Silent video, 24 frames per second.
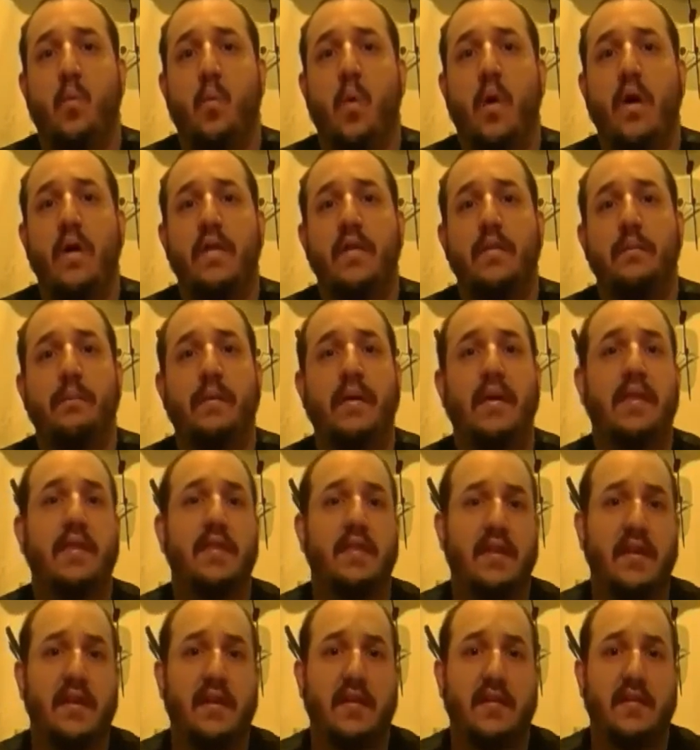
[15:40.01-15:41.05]
One of the big
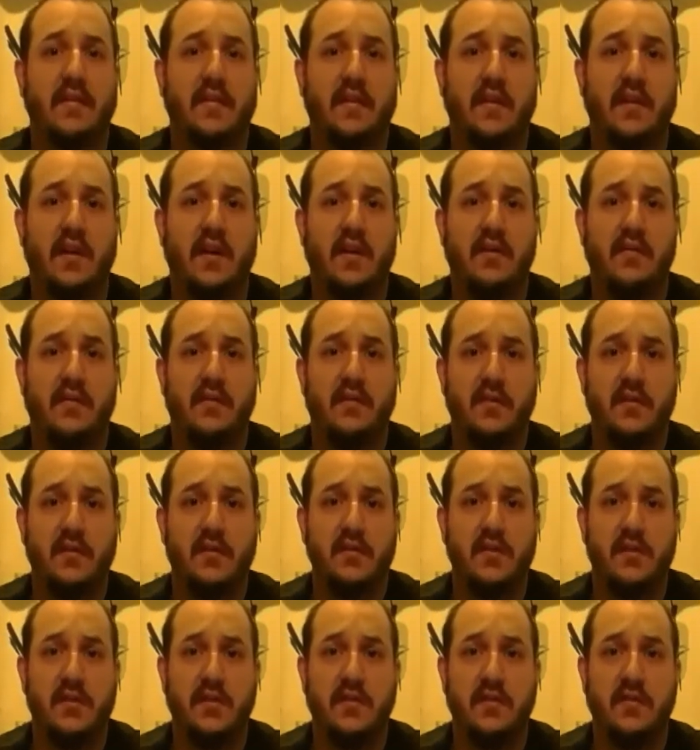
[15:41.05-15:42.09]
things that the
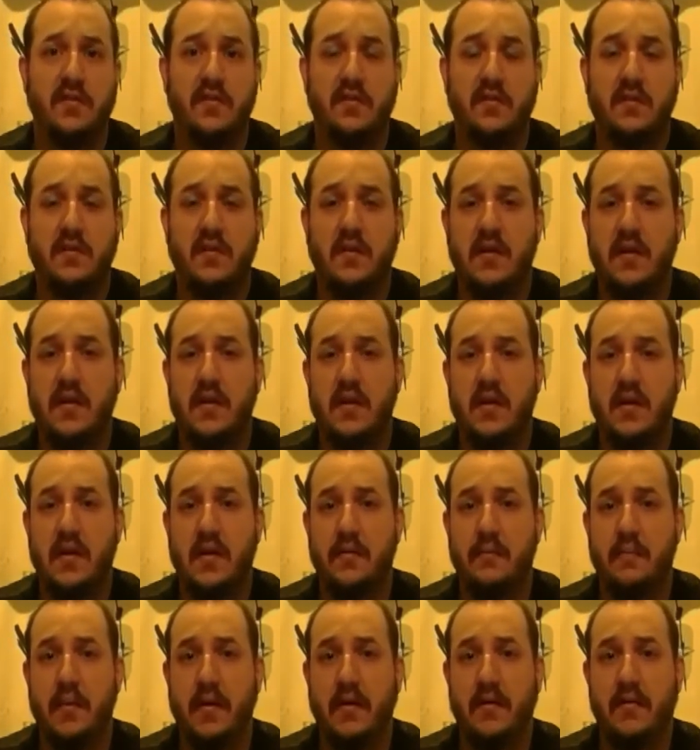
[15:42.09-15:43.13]
Constitution
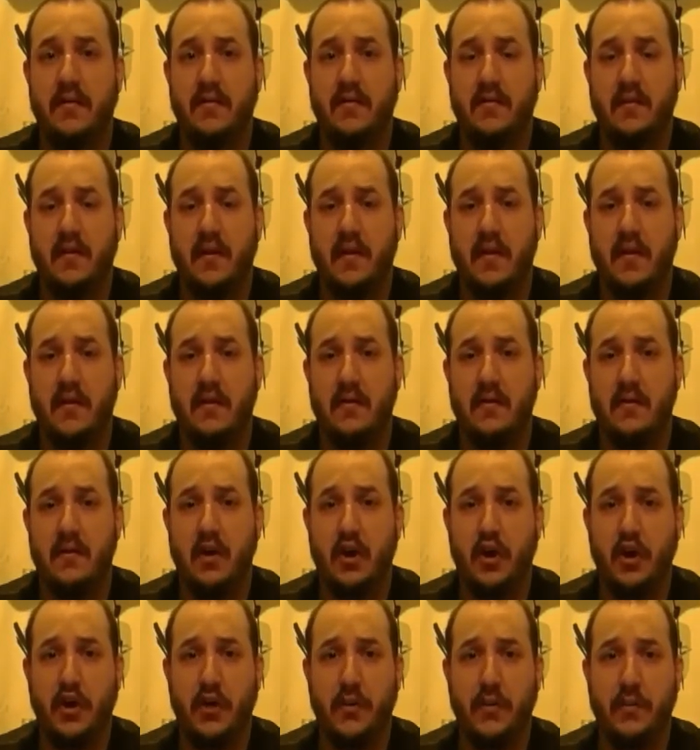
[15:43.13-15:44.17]
uh, makes uh, an
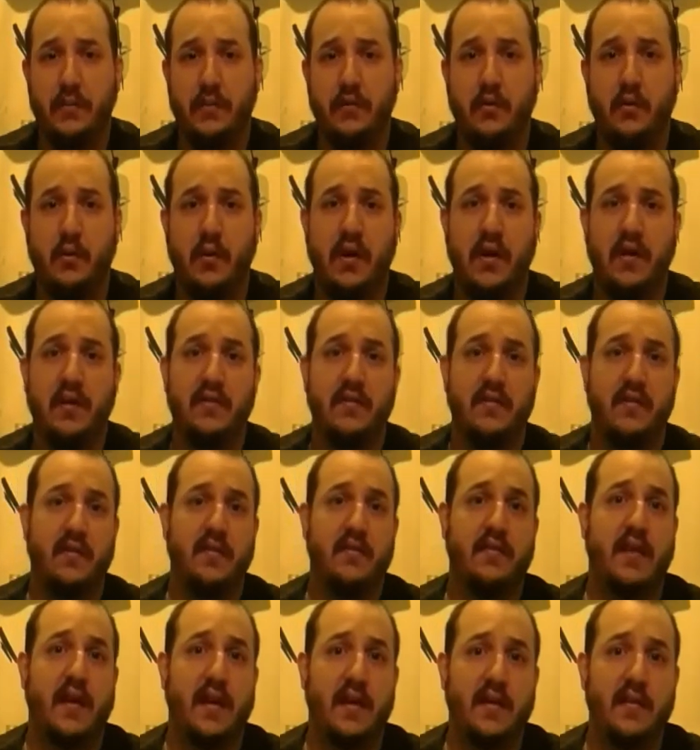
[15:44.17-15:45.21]
argument between is the
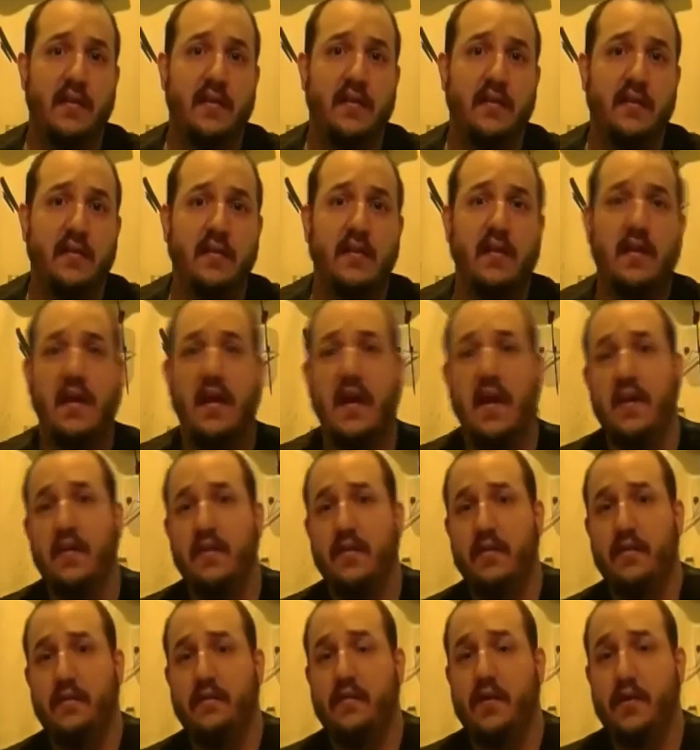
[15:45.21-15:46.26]
state
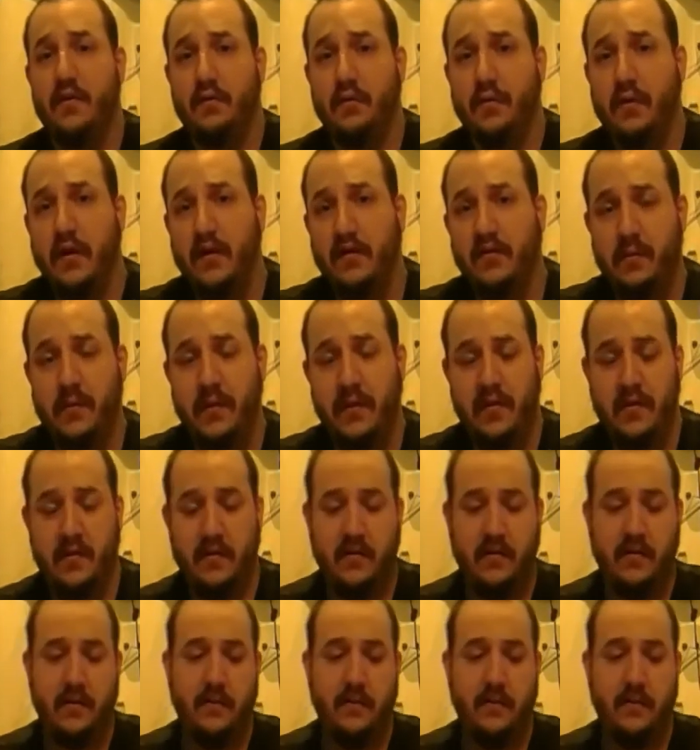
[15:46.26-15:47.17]
and the federal government.